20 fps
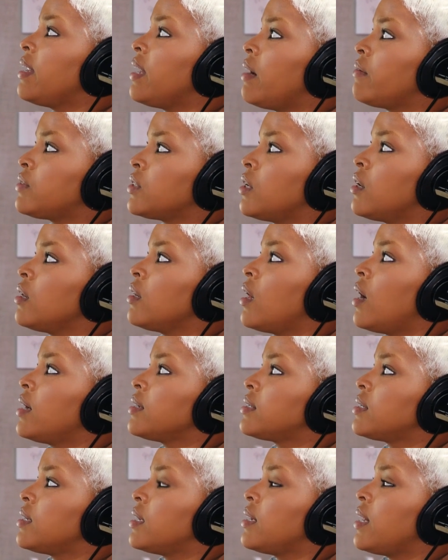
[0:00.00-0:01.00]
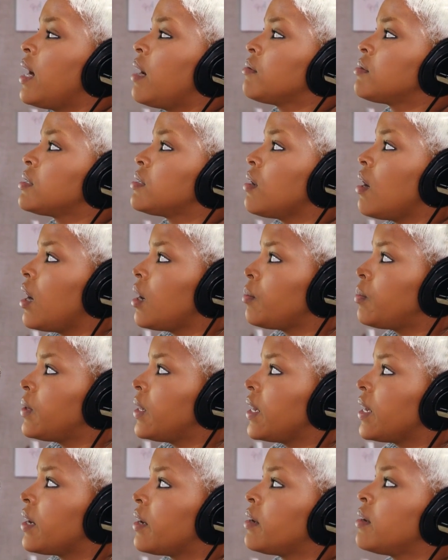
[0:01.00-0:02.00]
and after her loss to the now star
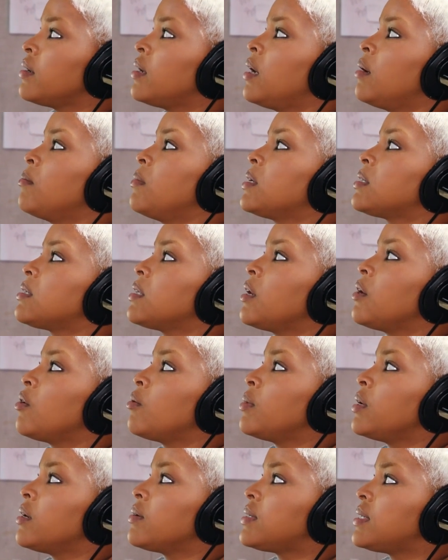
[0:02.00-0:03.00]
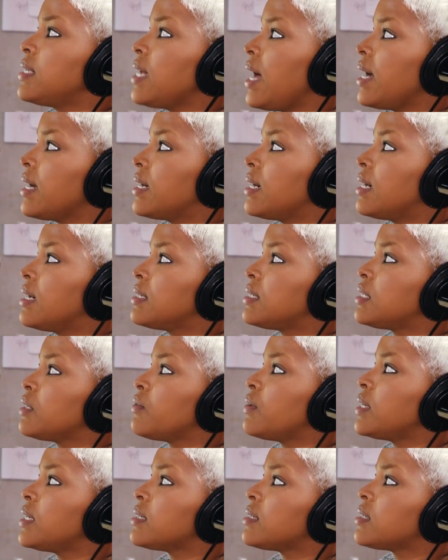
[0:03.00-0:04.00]
player Miss Naomi Osaka,
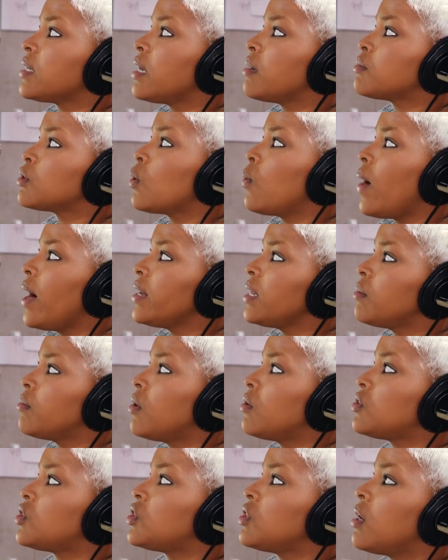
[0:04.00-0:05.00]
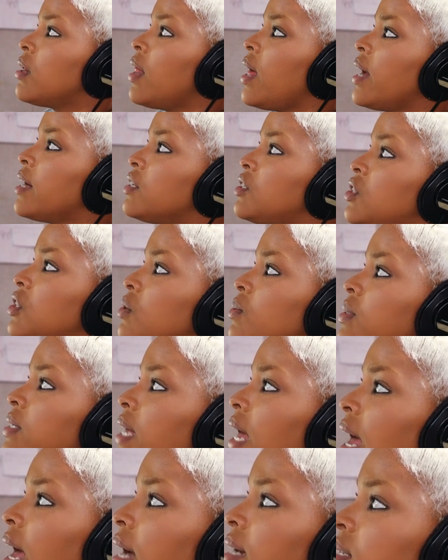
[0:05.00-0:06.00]
Serena seemed quite emotional, and she
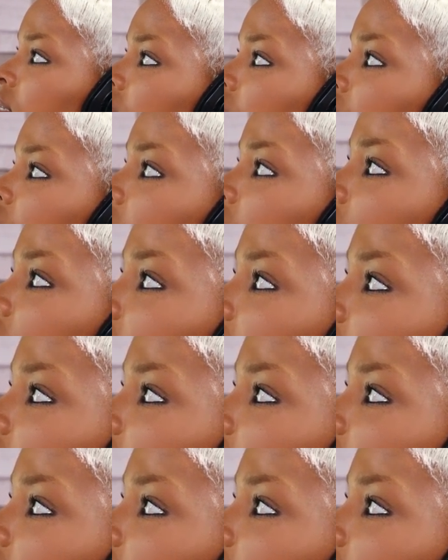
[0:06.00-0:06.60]
was asked if the